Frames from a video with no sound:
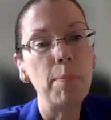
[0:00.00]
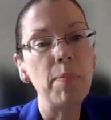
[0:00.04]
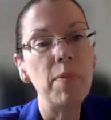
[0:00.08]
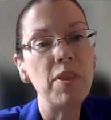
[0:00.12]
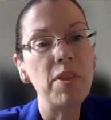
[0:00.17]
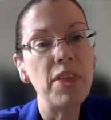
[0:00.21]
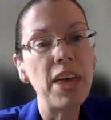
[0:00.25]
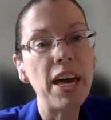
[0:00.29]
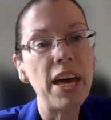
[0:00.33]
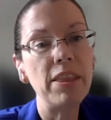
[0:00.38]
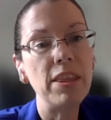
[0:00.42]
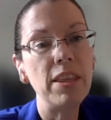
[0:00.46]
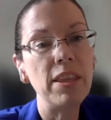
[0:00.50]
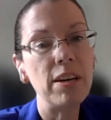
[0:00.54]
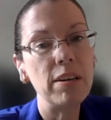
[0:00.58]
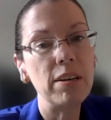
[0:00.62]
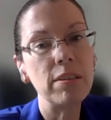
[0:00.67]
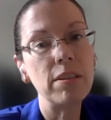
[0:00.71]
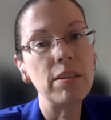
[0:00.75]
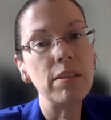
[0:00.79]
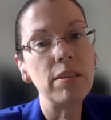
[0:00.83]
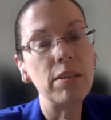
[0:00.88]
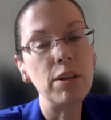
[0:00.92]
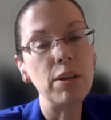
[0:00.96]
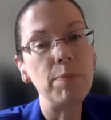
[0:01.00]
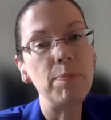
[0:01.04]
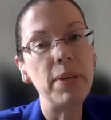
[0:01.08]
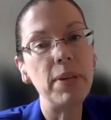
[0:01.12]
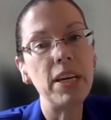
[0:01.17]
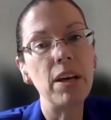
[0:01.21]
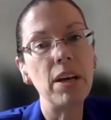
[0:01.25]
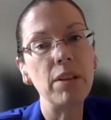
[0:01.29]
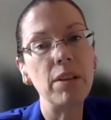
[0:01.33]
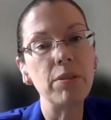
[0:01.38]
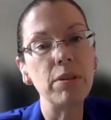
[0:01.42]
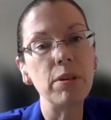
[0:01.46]
then there could be
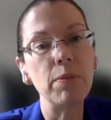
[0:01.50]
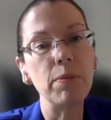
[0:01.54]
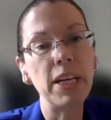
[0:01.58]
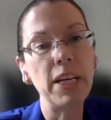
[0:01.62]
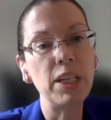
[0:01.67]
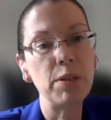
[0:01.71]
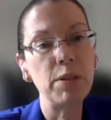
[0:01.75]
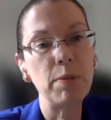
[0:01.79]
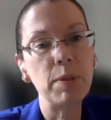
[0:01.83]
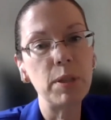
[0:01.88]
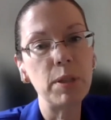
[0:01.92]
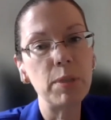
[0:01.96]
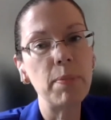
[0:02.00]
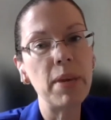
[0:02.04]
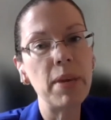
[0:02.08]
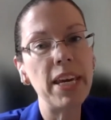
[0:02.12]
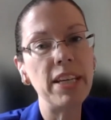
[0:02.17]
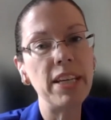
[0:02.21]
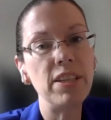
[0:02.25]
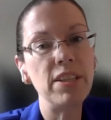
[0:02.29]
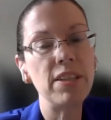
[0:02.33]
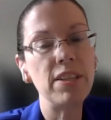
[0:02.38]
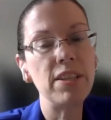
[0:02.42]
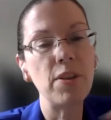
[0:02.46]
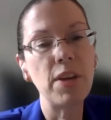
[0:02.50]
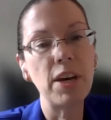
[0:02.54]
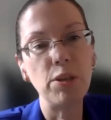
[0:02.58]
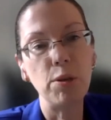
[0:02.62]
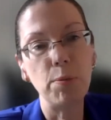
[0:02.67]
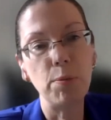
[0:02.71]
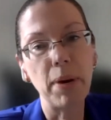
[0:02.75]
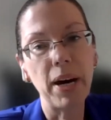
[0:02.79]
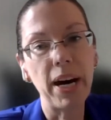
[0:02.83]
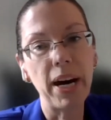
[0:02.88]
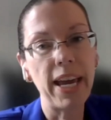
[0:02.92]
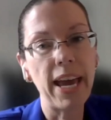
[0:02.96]
other arrangements made so that you
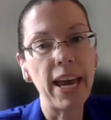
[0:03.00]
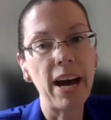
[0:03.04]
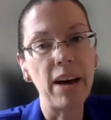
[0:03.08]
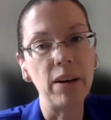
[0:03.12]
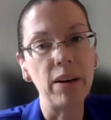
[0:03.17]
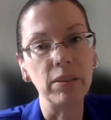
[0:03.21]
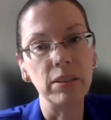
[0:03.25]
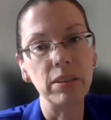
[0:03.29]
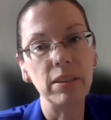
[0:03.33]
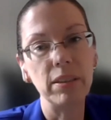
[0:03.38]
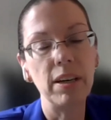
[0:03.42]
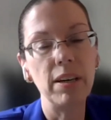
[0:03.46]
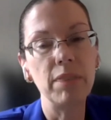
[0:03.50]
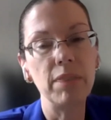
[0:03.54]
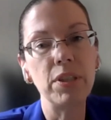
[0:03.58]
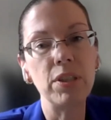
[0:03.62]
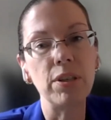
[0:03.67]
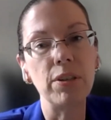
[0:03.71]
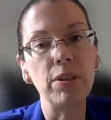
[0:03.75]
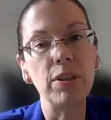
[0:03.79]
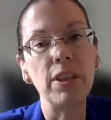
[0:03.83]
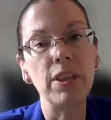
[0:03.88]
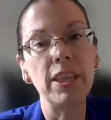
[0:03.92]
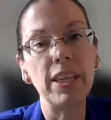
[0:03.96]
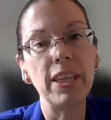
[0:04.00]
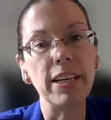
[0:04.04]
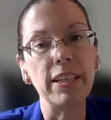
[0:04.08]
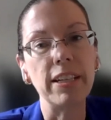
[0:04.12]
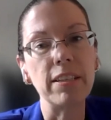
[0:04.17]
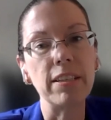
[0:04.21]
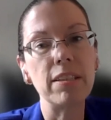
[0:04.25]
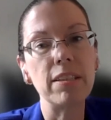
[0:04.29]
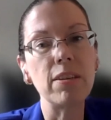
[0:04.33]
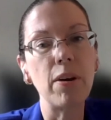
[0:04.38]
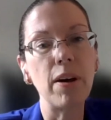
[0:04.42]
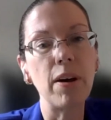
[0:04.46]
buy out of certain things.
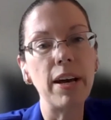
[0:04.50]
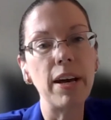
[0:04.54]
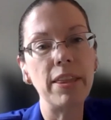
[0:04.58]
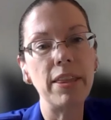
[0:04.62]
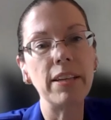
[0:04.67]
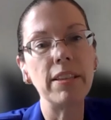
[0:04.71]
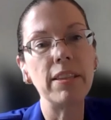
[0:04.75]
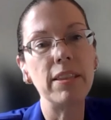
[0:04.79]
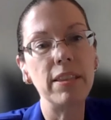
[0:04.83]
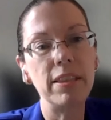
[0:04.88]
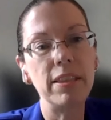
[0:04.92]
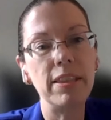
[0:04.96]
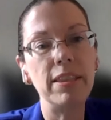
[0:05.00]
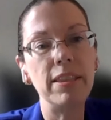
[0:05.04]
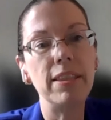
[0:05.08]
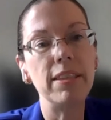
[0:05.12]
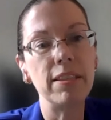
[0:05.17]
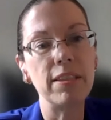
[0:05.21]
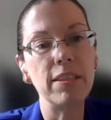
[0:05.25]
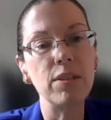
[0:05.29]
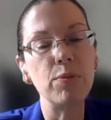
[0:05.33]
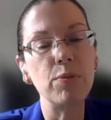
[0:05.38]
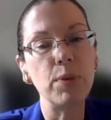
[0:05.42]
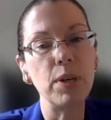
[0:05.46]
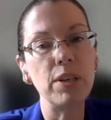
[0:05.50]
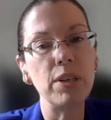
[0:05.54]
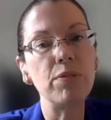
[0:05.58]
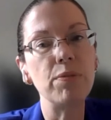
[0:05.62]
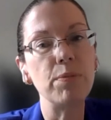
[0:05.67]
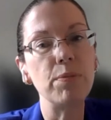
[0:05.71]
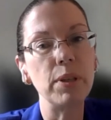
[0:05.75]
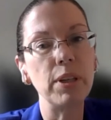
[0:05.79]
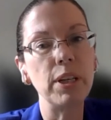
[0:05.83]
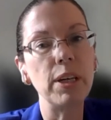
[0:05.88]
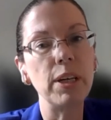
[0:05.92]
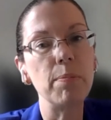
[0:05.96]
So I think this is where it's
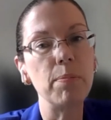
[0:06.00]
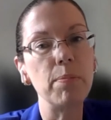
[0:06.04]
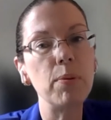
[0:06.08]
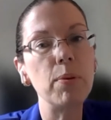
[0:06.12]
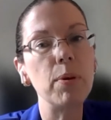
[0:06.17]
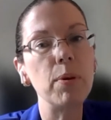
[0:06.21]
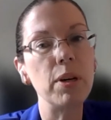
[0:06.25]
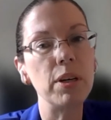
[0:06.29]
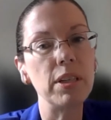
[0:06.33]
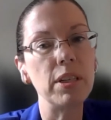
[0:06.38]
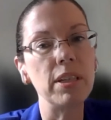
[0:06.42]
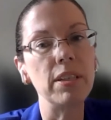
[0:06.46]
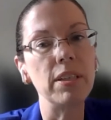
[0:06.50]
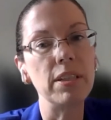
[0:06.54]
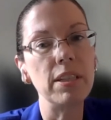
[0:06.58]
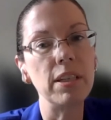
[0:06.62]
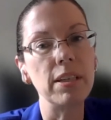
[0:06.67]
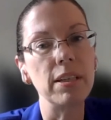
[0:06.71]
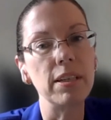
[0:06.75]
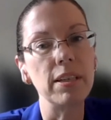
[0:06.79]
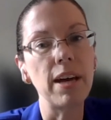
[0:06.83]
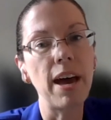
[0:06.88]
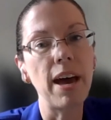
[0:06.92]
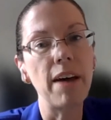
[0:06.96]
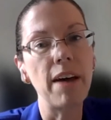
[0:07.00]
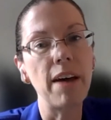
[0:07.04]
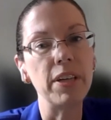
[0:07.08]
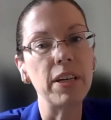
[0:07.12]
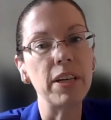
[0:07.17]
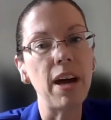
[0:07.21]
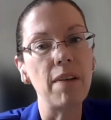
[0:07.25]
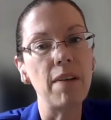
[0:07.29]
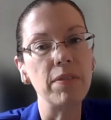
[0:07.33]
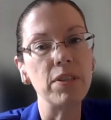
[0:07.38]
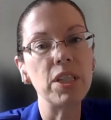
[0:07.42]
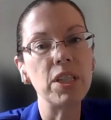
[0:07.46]
really important to have the
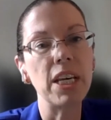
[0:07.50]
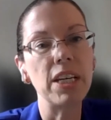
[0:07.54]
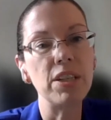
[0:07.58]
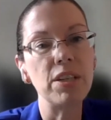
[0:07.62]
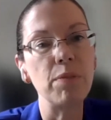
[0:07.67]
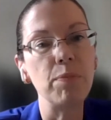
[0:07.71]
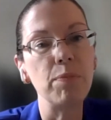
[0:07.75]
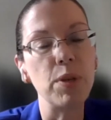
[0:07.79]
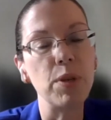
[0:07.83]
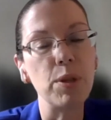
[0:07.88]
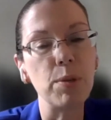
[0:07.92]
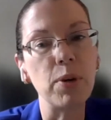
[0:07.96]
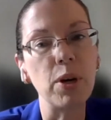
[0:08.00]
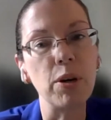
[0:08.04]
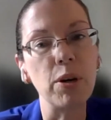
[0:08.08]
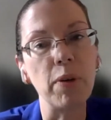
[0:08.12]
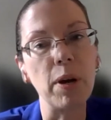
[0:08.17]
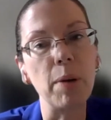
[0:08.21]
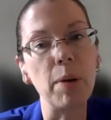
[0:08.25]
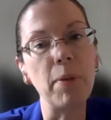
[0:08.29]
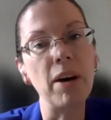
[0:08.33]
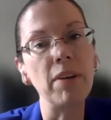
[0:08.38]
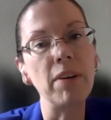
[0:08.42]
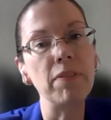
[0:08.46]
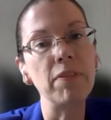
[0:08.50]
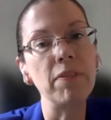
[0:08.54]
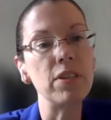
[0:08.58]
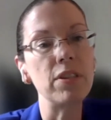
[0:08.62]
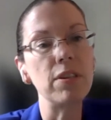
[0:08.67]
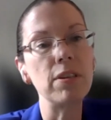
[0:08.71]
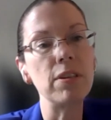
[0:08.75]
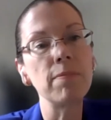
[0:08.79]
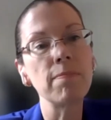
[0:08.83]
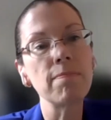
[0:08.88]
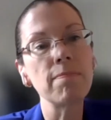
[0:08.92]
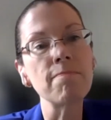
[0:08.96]
conversation with the program
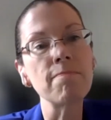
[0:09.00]
officer.